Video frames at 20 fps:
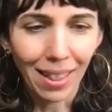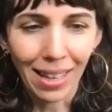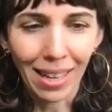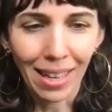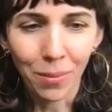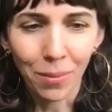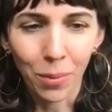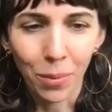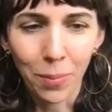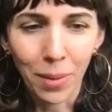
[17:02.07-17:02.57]

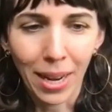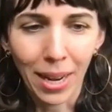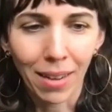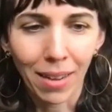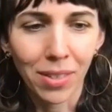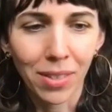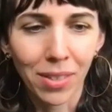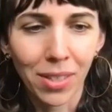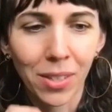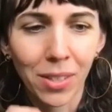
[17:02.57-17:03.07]
Lane, we might
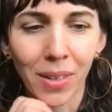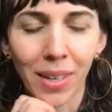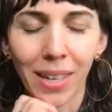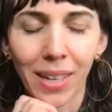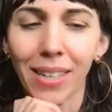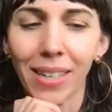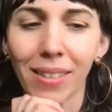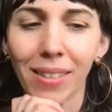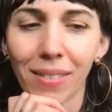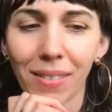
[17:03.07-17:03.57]
have
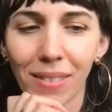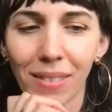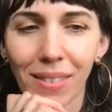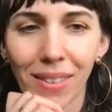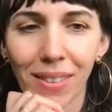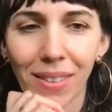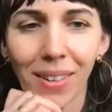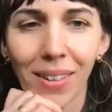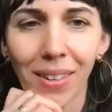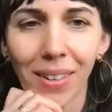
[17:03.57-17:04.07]
to
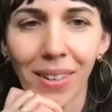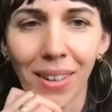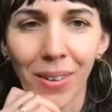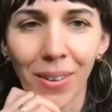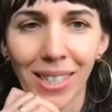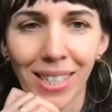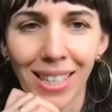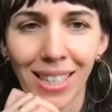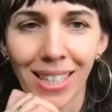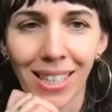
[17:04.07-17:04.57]
hook
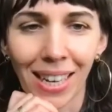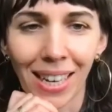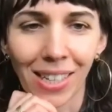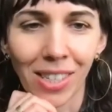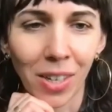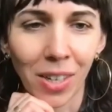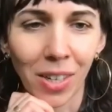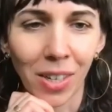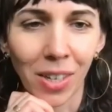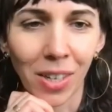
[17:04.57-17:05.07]
you into the
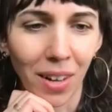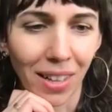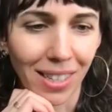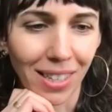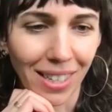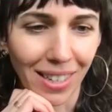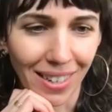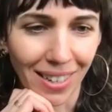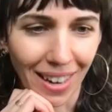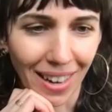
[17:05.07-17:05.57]
Densho
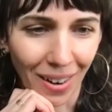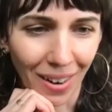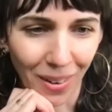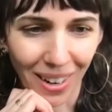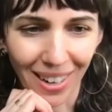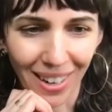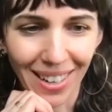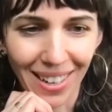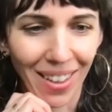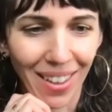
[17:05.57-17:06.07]
Volunteer
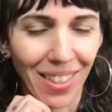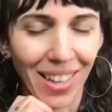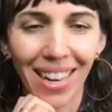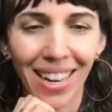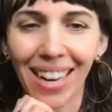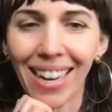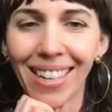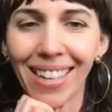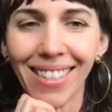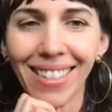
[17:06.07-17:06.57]
Network now
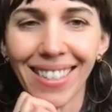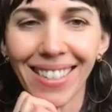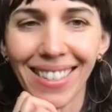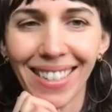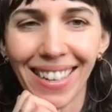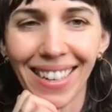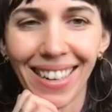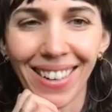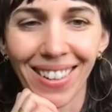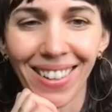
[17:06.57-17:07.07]
that I
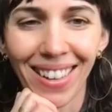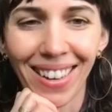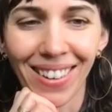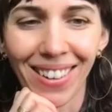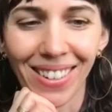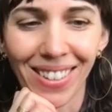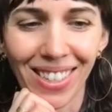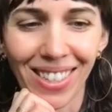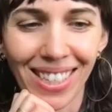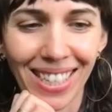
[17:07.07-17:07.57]
hear that
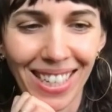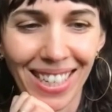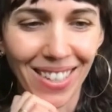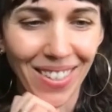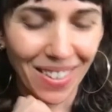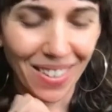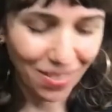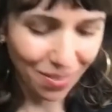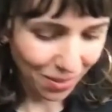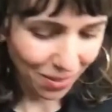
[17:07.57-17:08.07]
you're interested
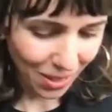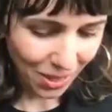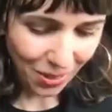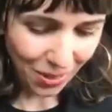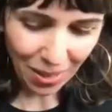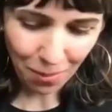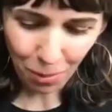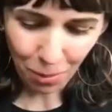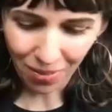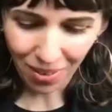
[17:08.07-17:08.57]
in
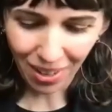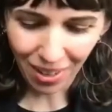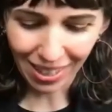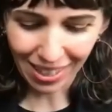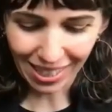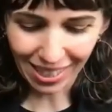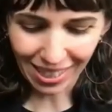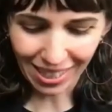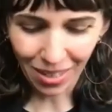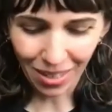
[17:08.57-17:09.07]
doing more
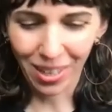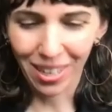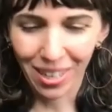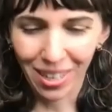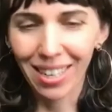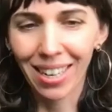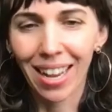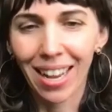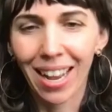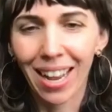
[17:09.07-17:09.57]
volunteer
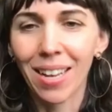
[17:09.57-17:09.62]
work.